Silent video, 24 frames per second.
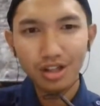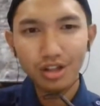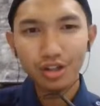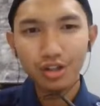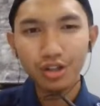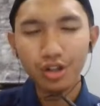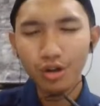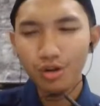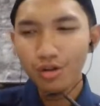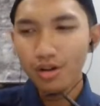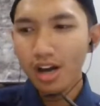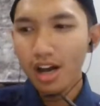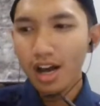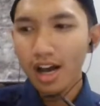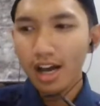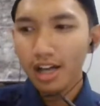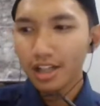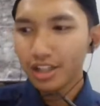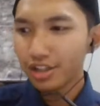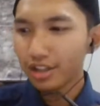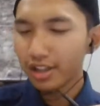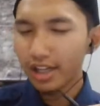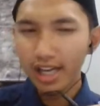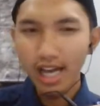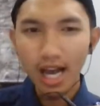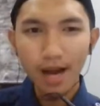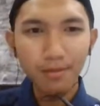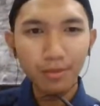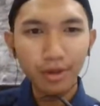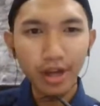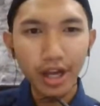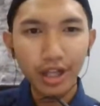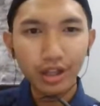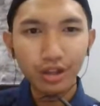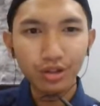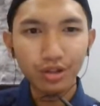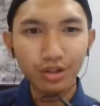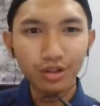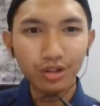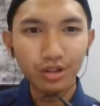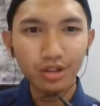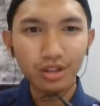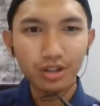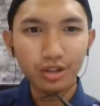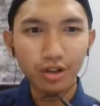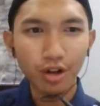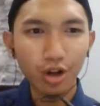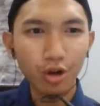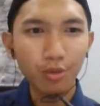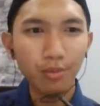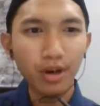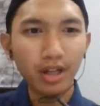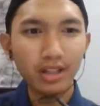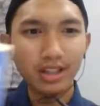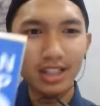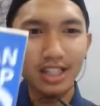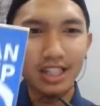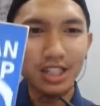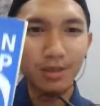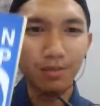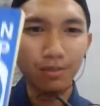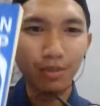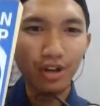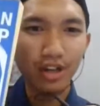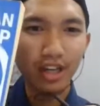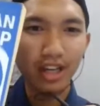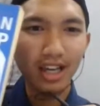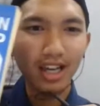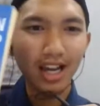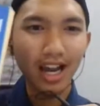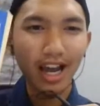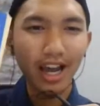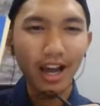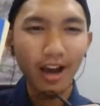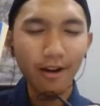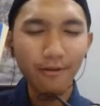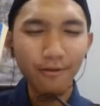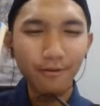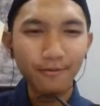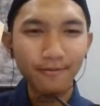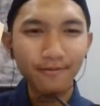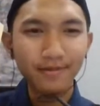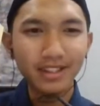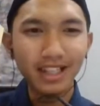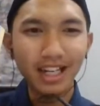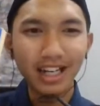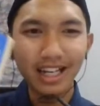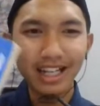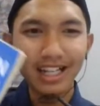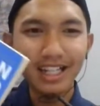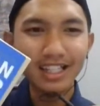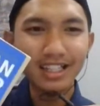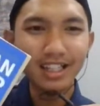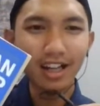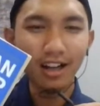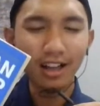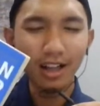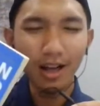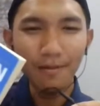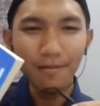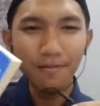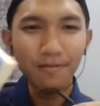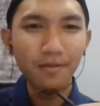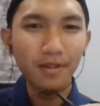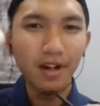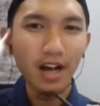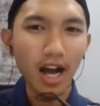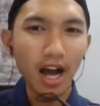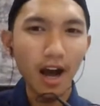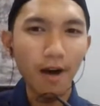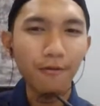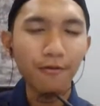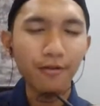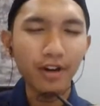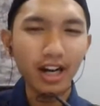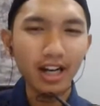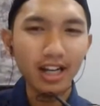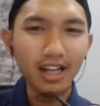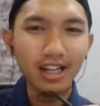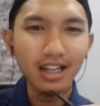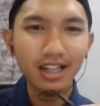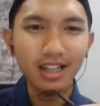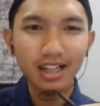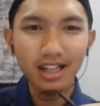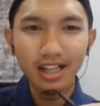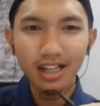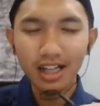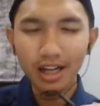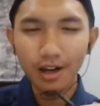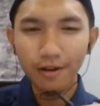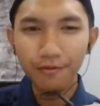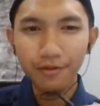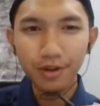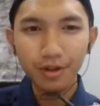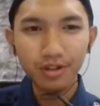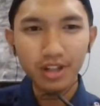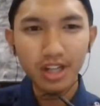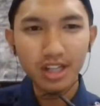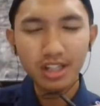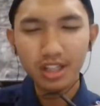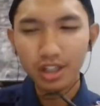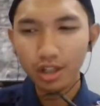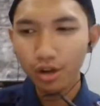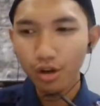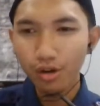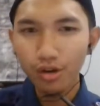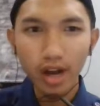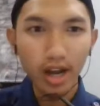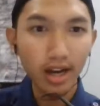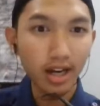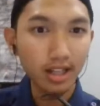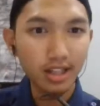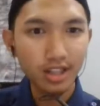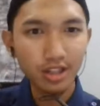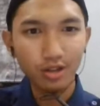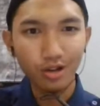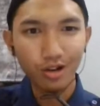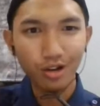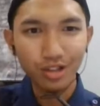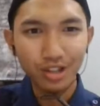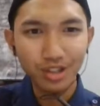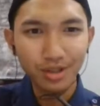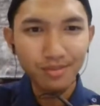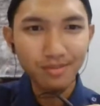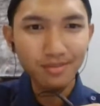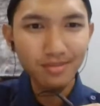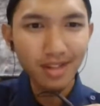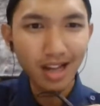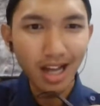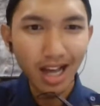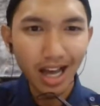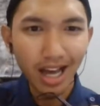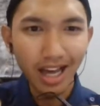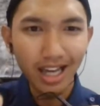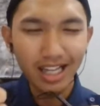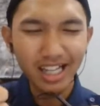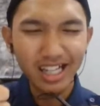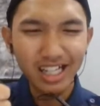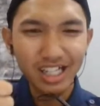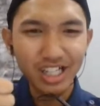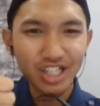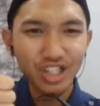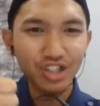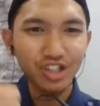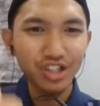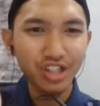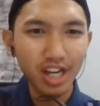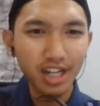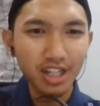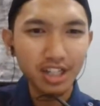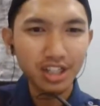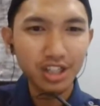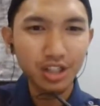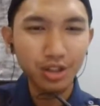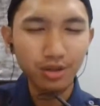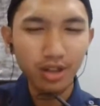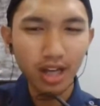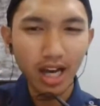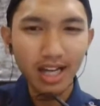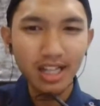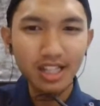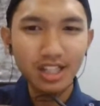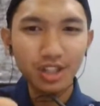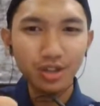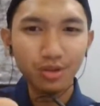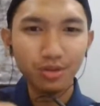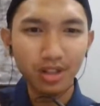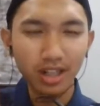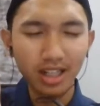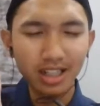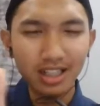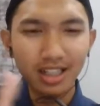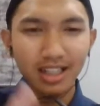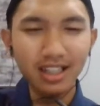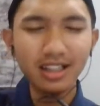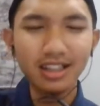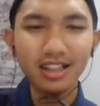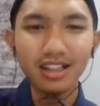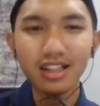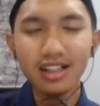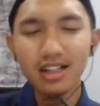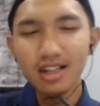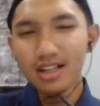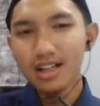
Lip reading: So today I'm going to talk about this book here. I have the latest startup. I've read it a few days ago and it's awesome. I suggest you guys to read it.